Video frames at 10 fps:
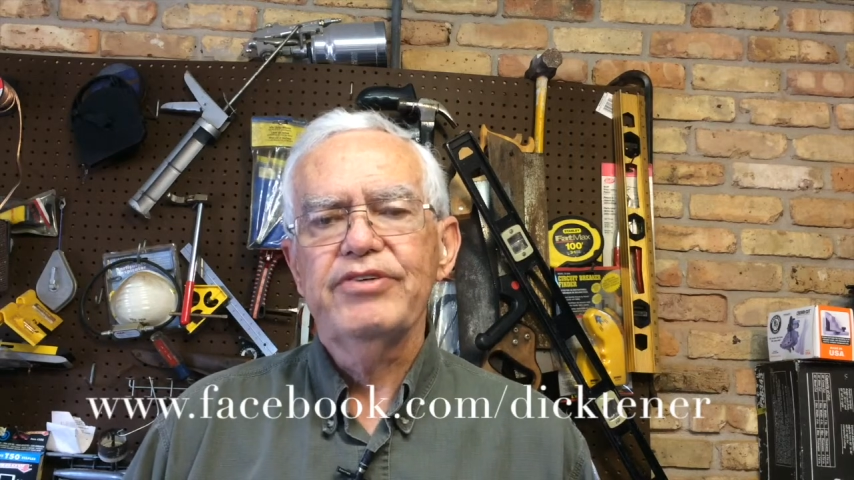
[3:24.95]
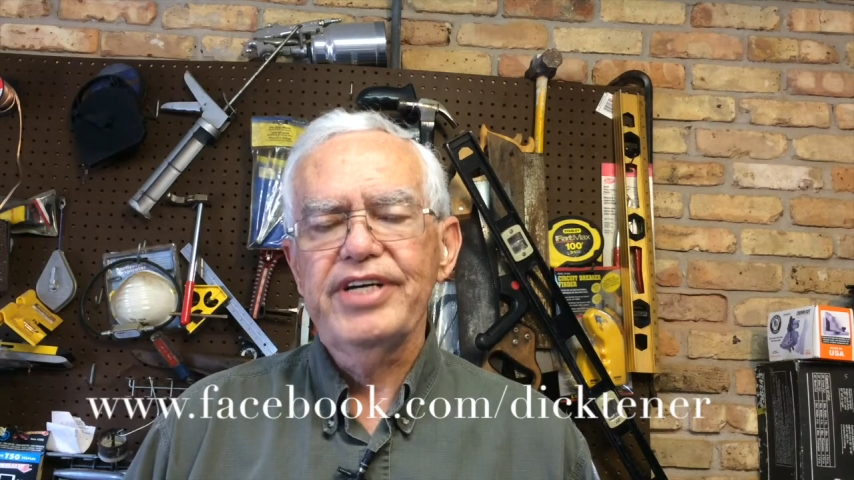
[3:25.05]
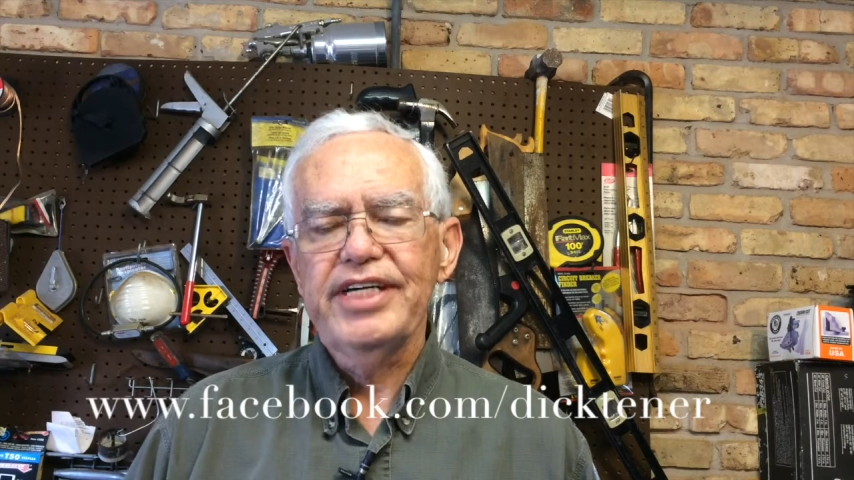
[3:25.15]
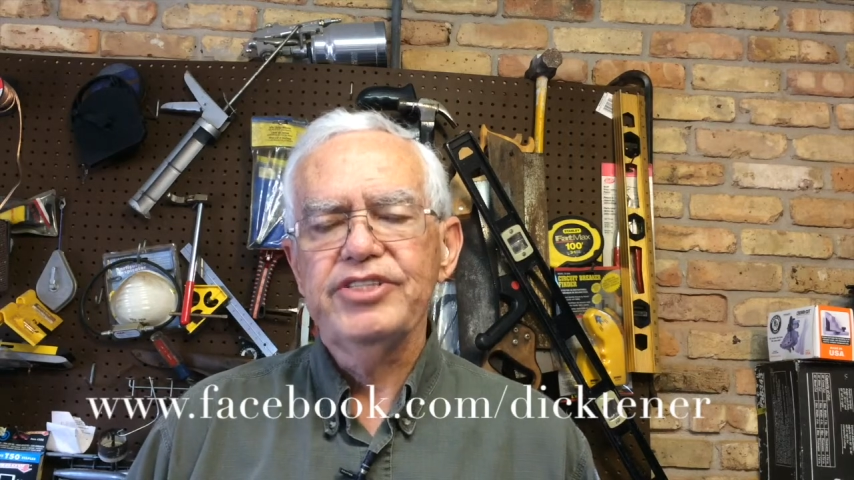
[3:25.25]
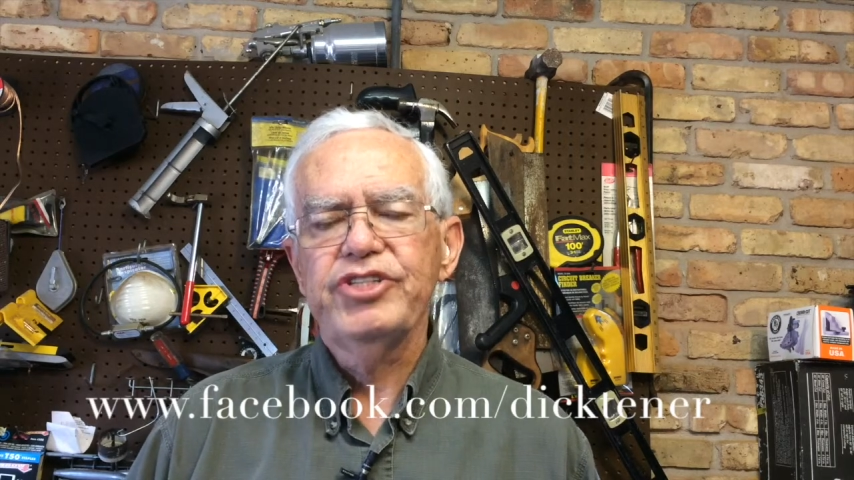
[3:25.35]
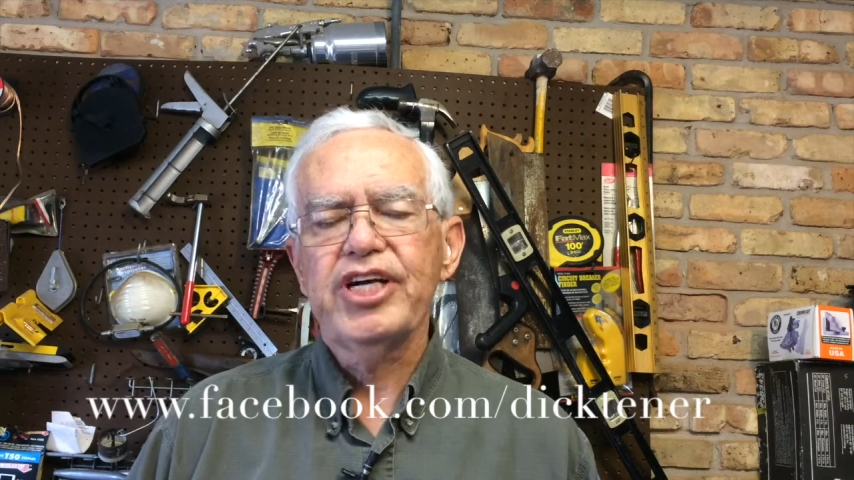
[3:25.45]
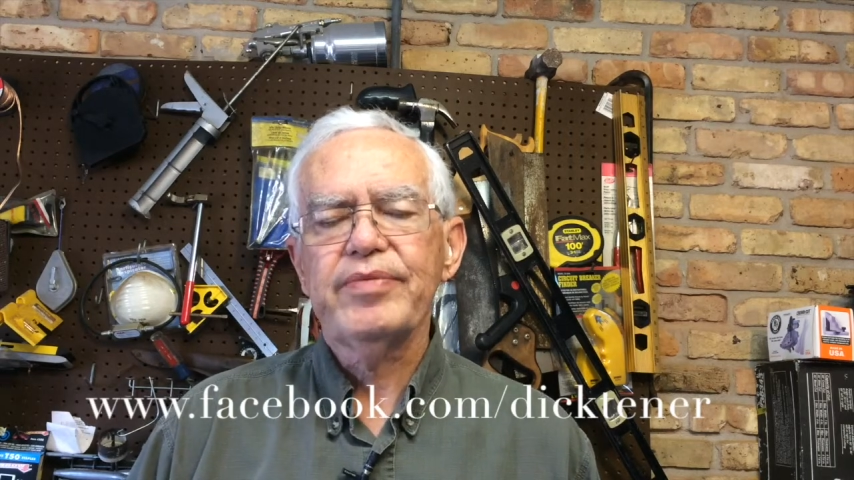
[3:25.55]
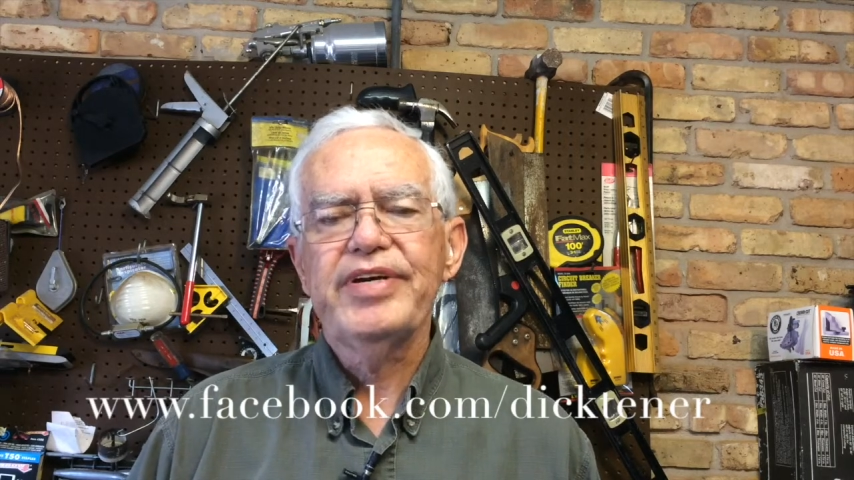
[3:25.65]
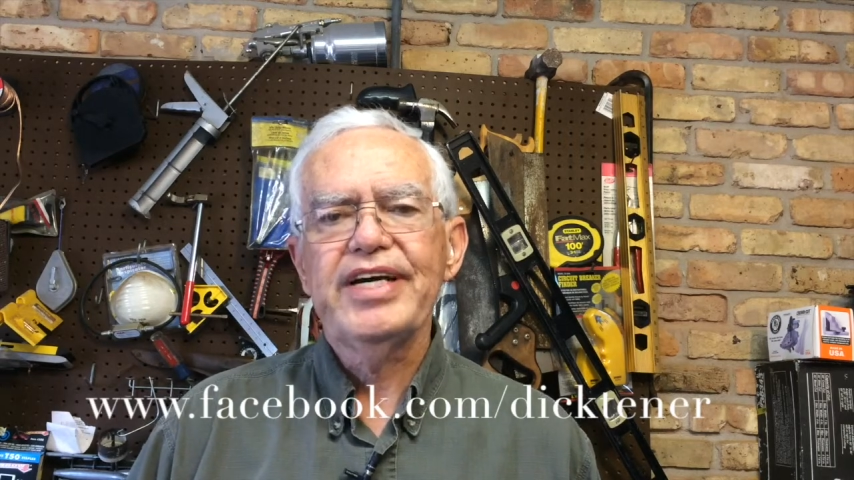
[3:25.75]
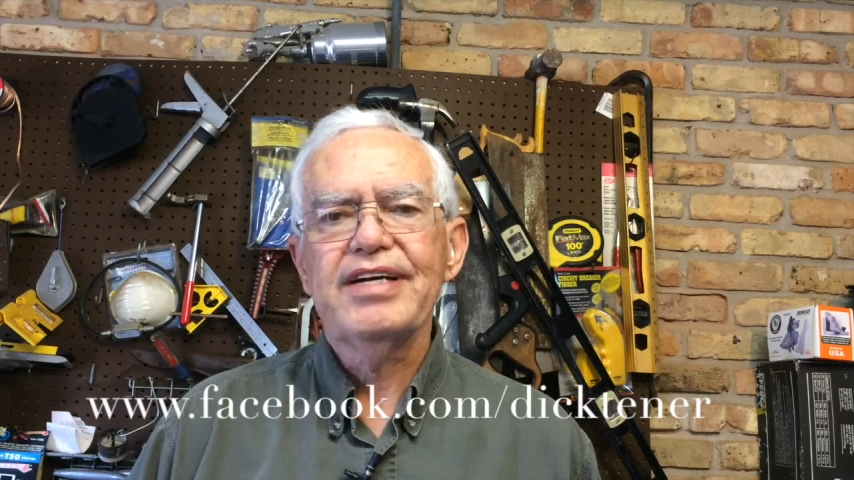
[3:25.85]
ahead and check
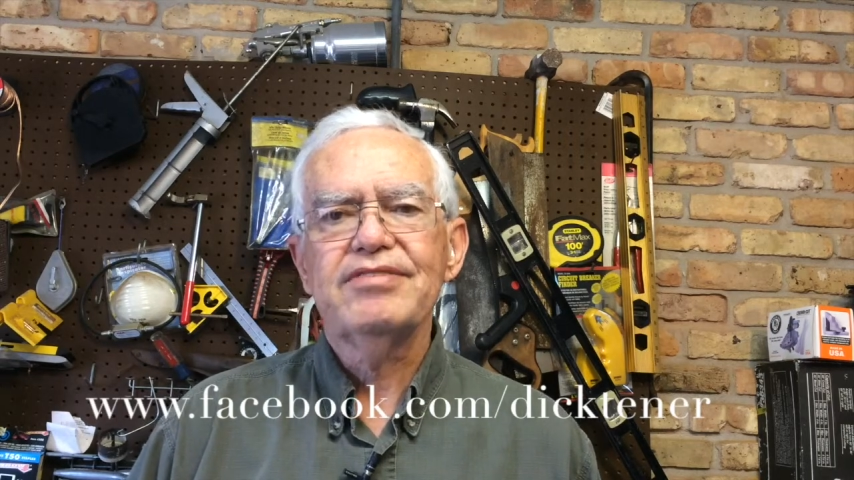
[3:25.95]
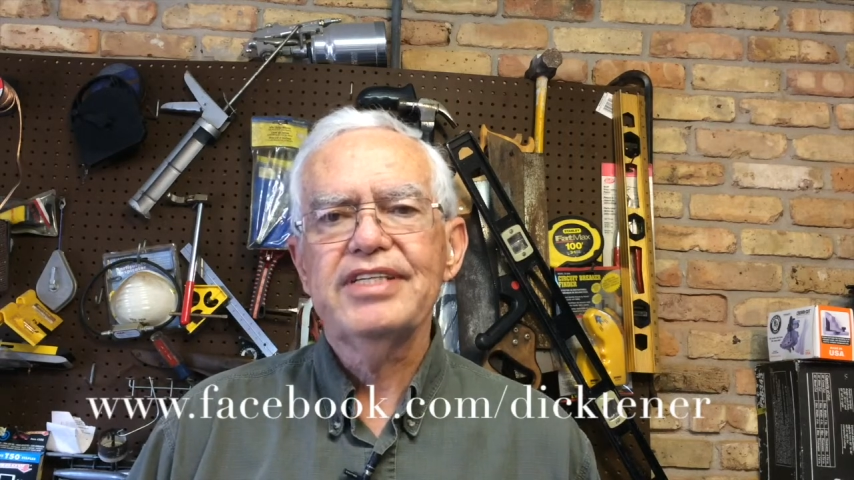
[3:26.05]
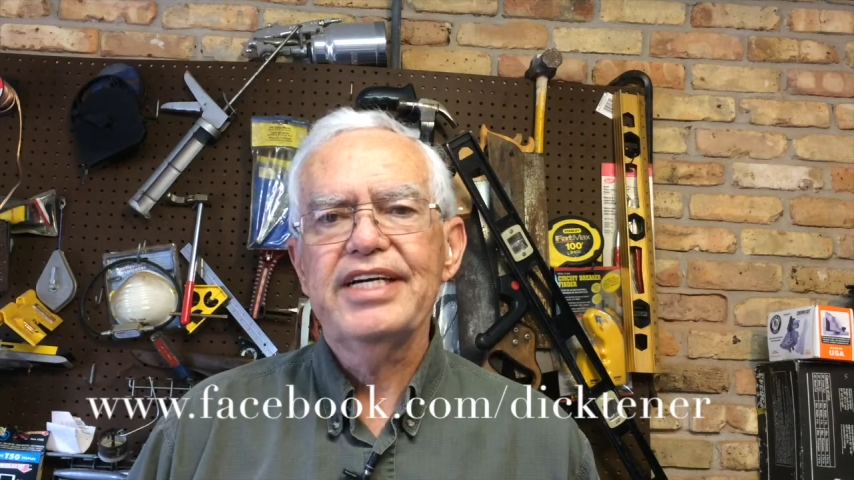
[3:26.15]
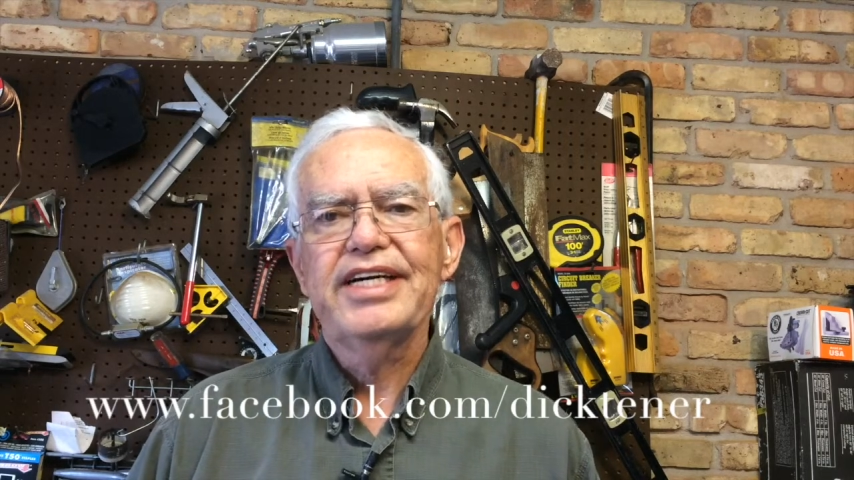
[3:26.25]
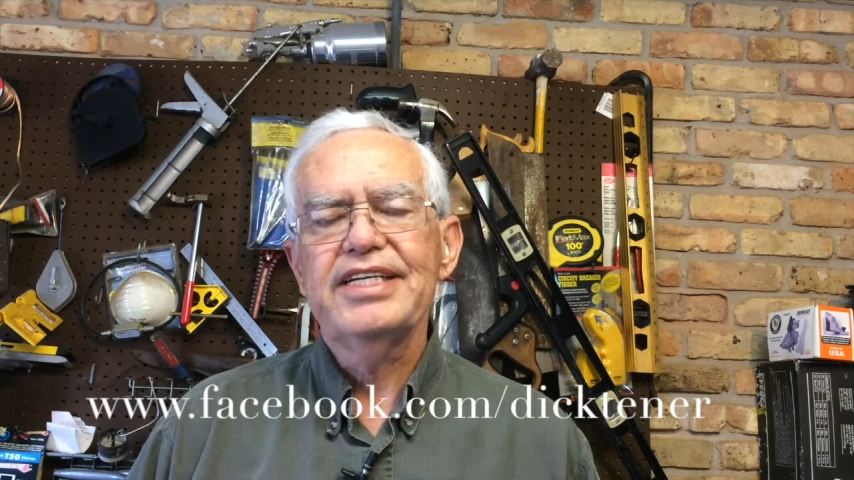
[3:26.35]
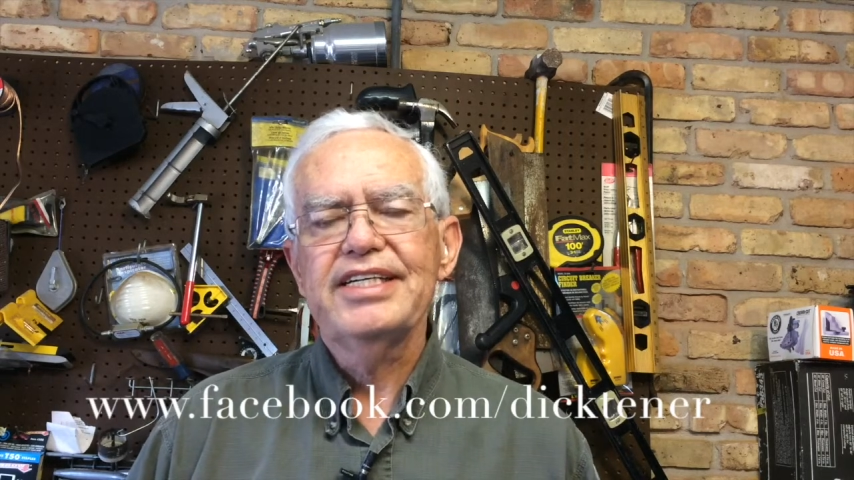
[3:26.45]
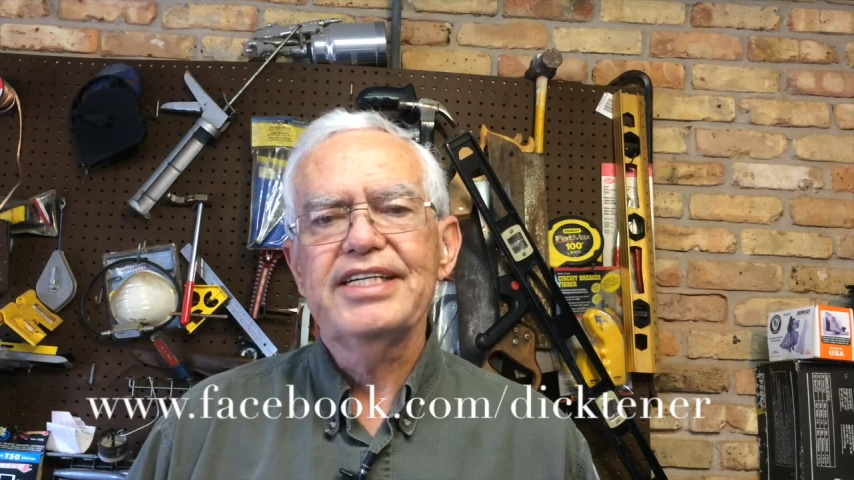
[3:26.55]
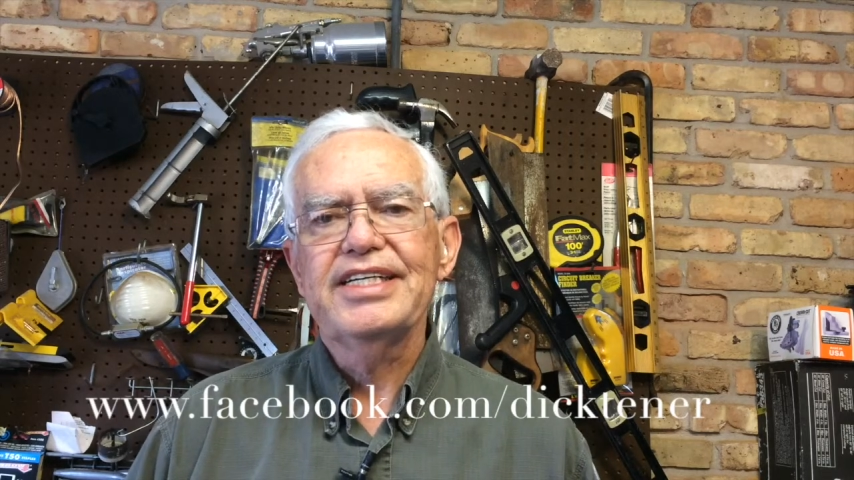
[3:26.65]
me out, and